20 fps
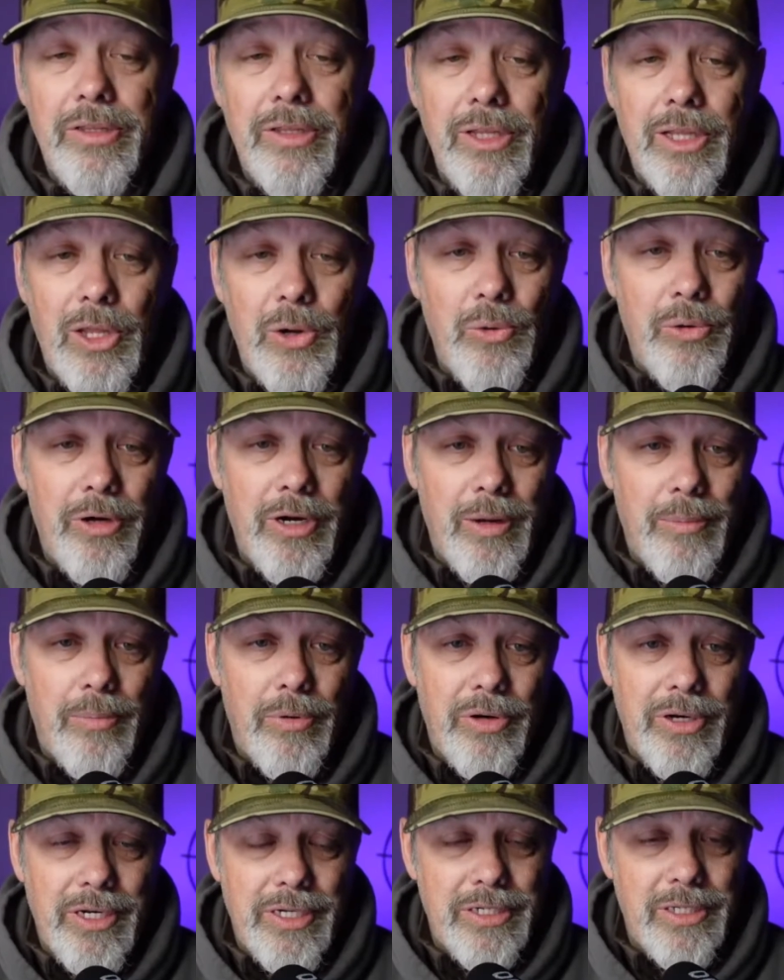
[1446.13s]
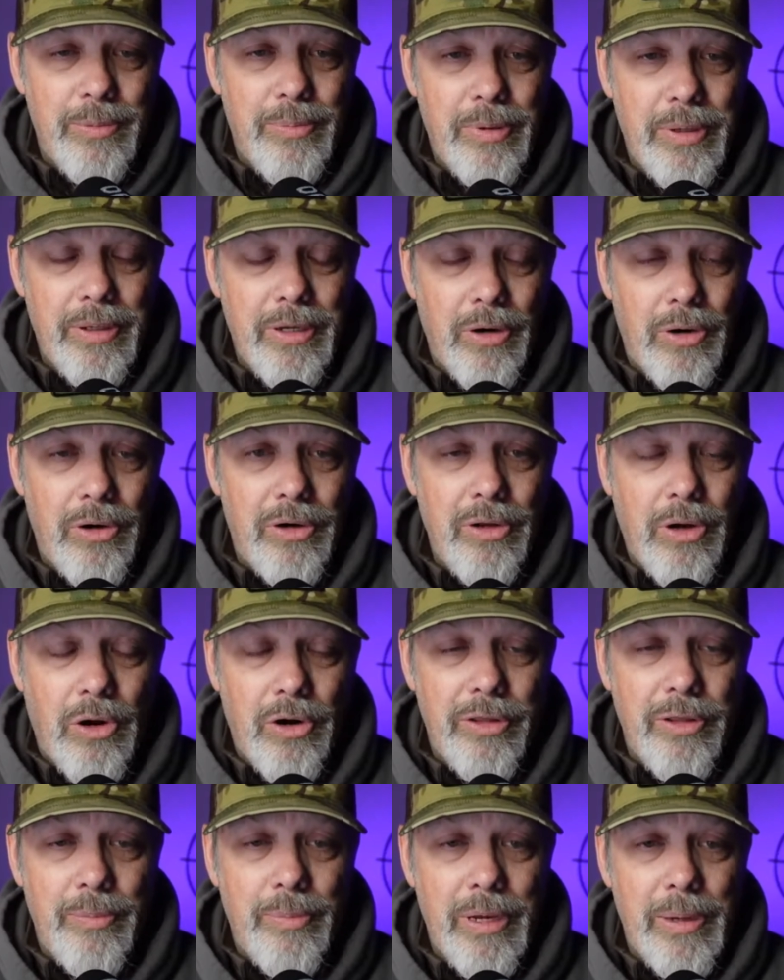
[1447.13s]
The lower number is
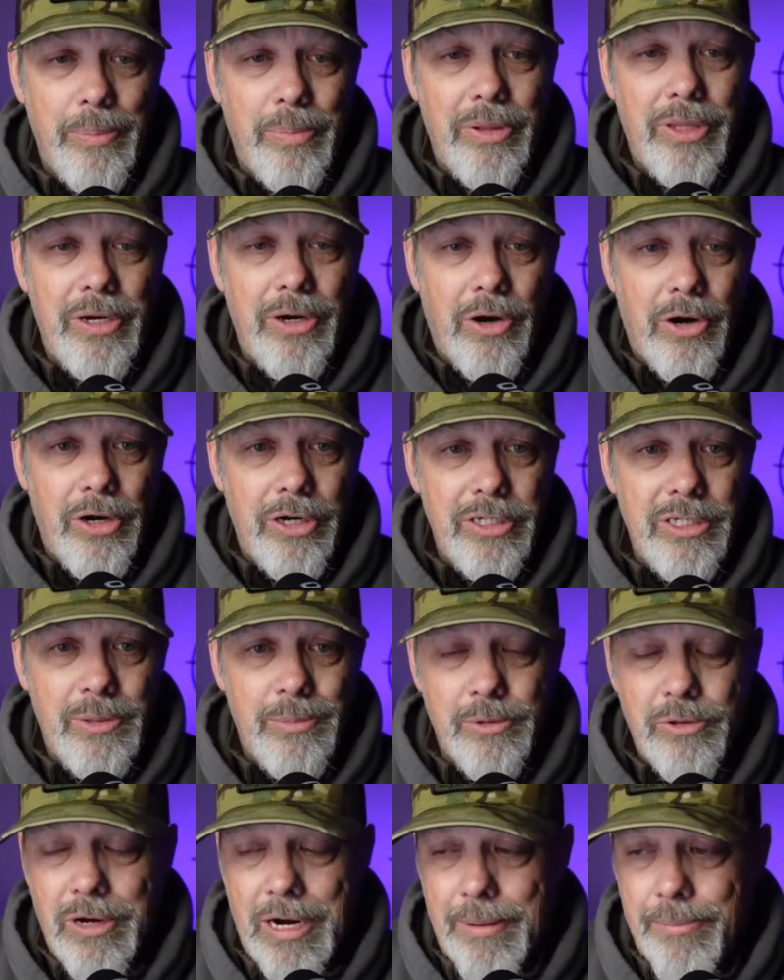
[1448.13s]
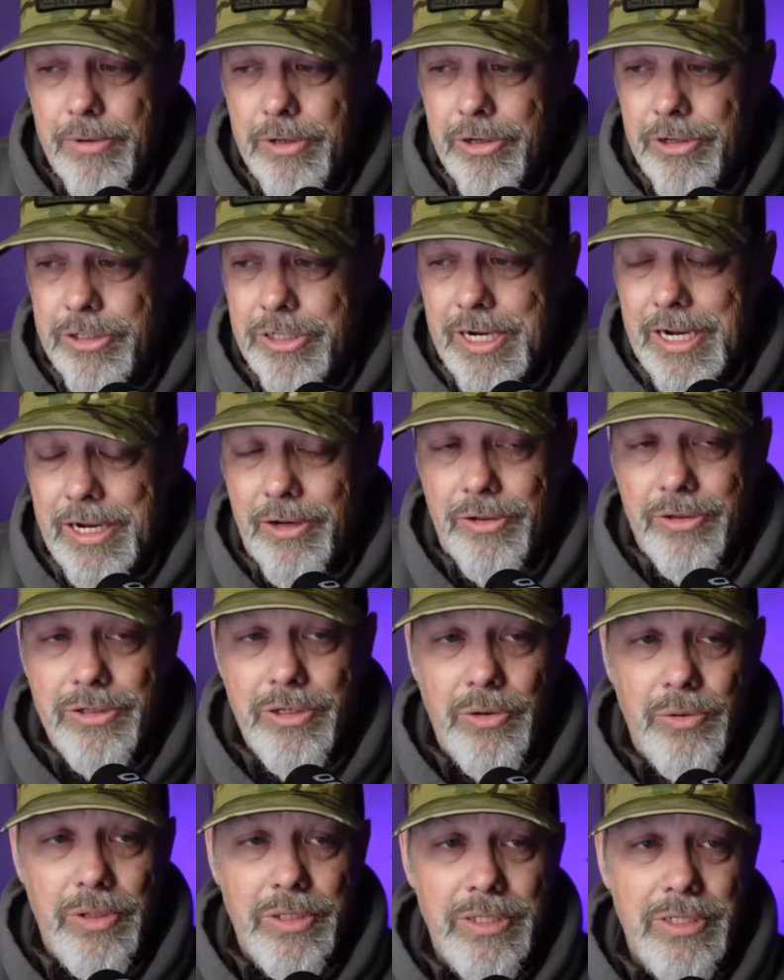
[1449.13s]
are the people that are subscribed to your channel.
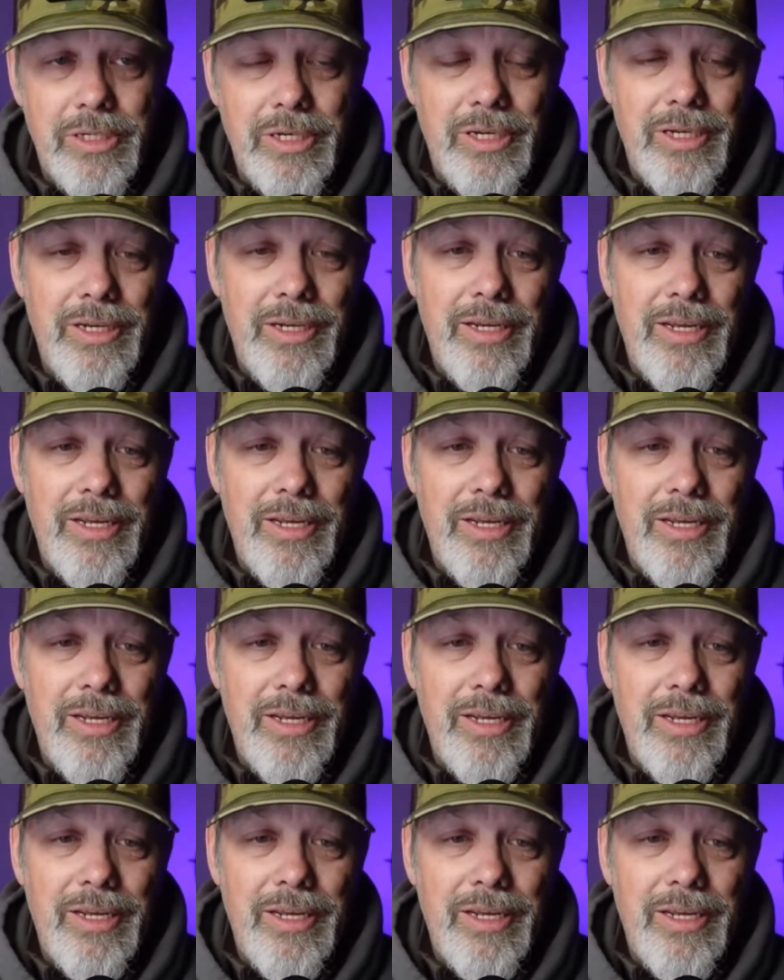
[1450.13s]
So it's